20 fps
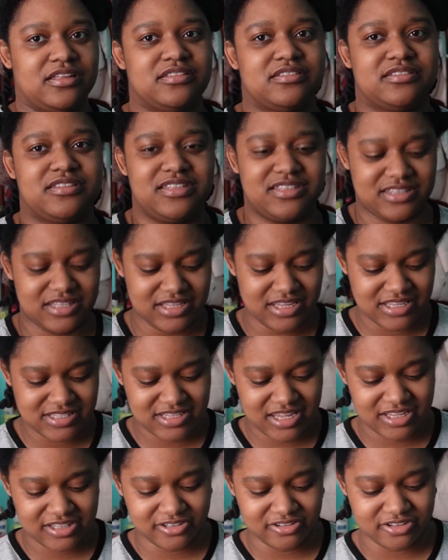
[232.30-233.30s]
The thing is,
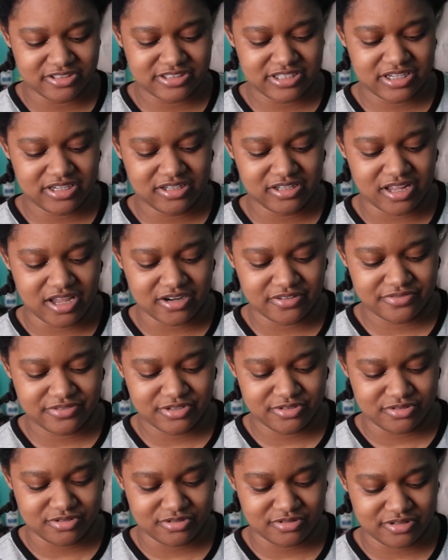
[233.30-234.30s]
I looked at a lot of
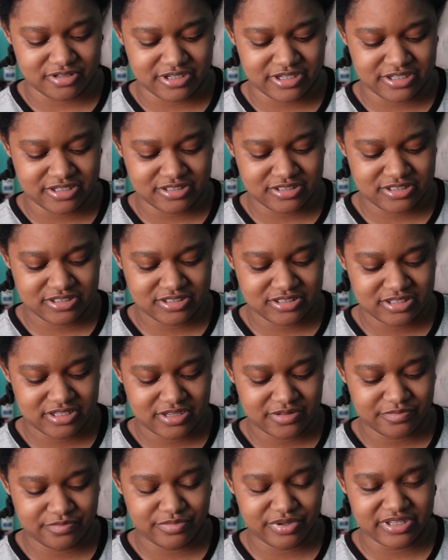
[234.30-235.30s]
tutorials,
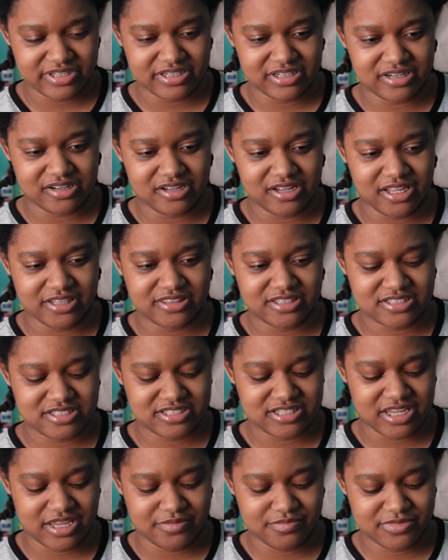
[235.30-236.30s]
but at the
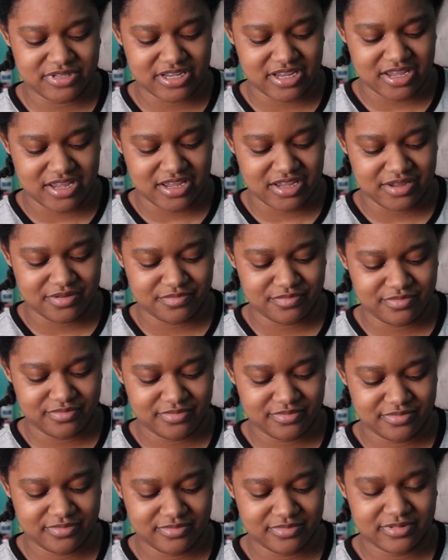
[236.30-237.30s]
same time,
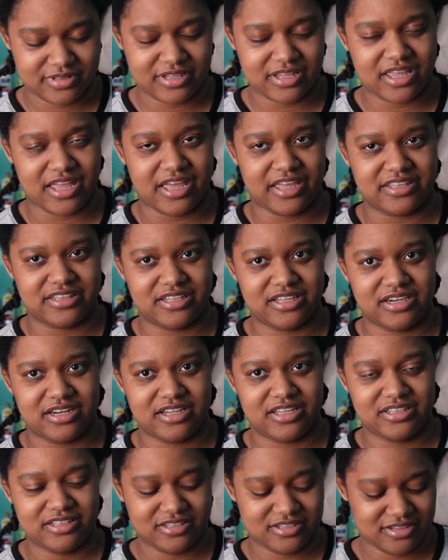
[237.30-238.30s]
I
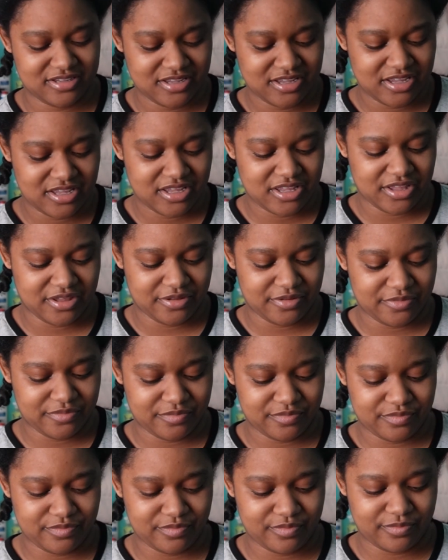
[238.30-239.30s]
didn't.
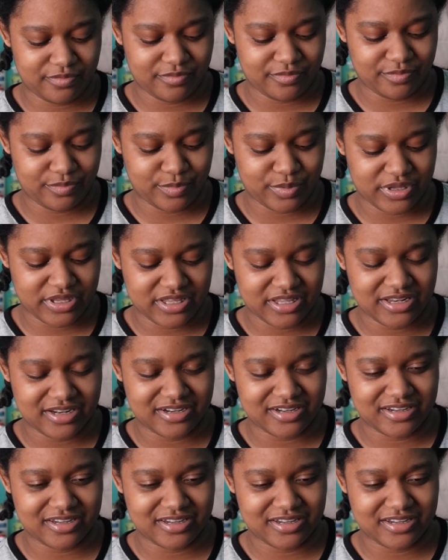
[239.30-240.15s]
But